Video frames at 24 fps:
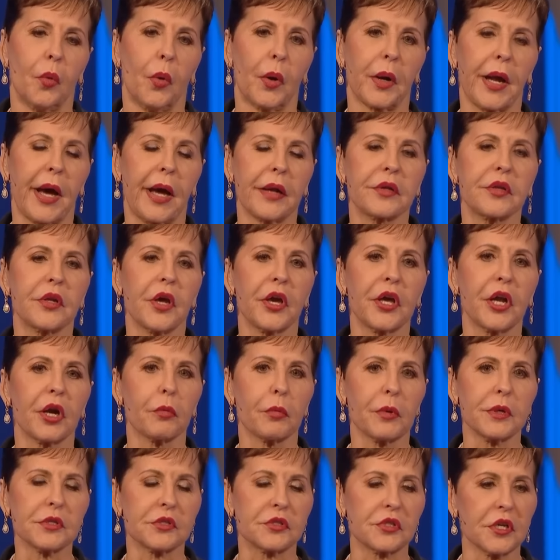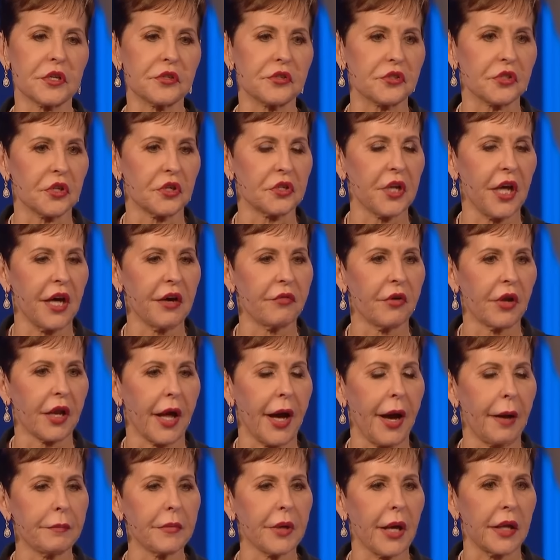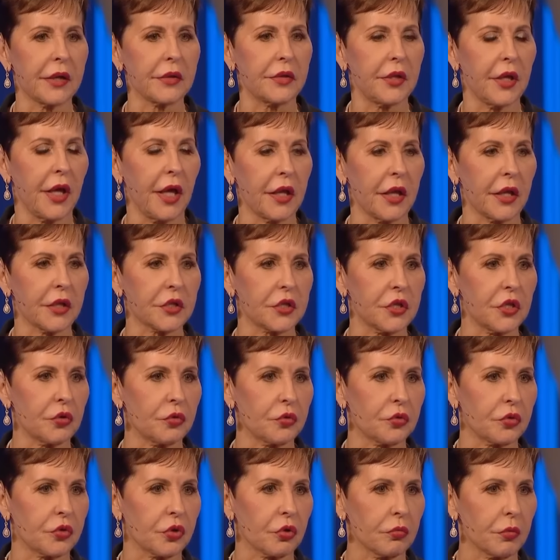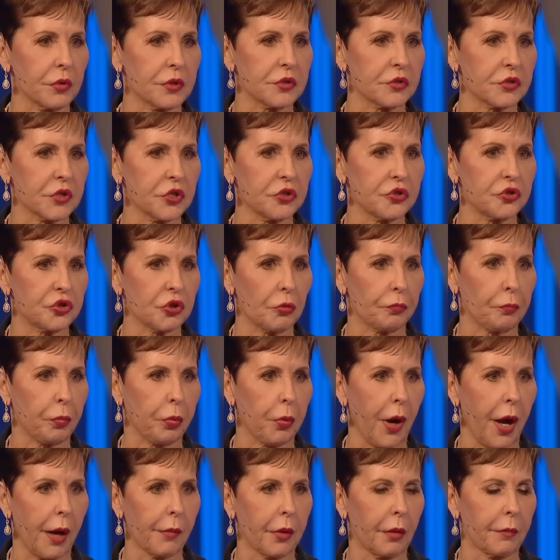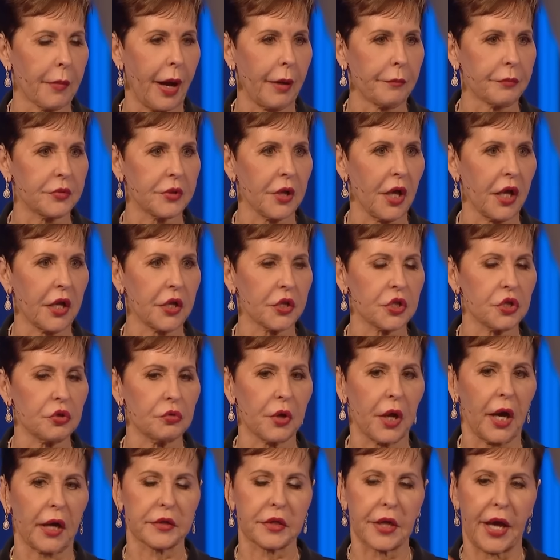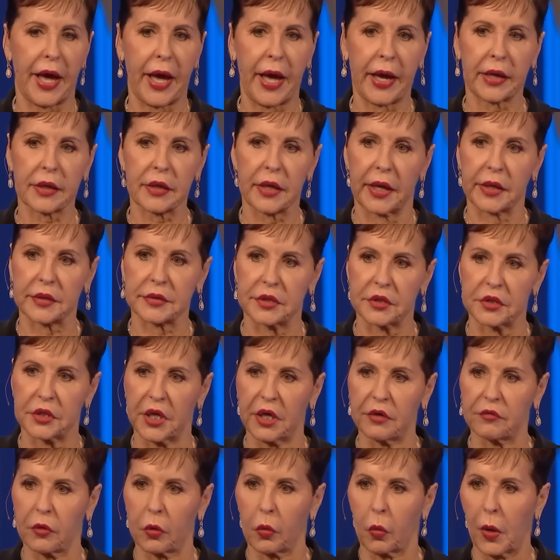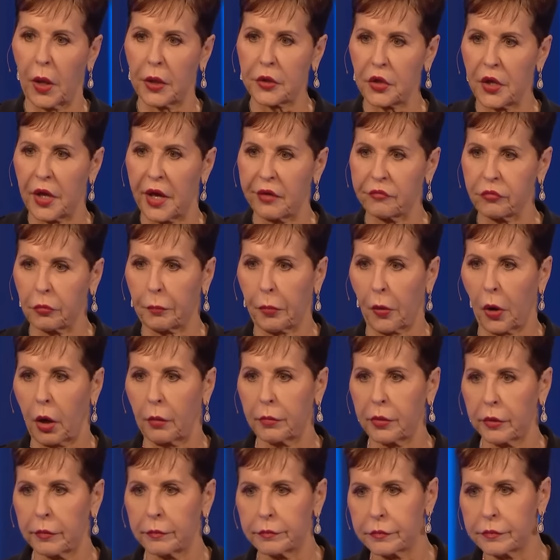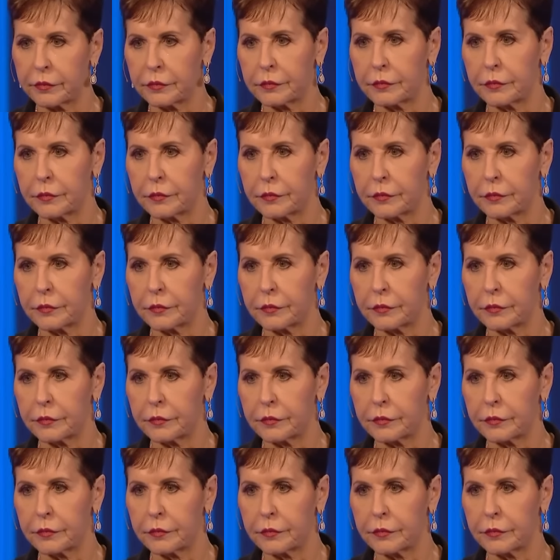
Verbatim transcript: When I tell you to resist the devil, I'm not telling you to resist your problem. I'm telling you not to act like the devil while you have a problem.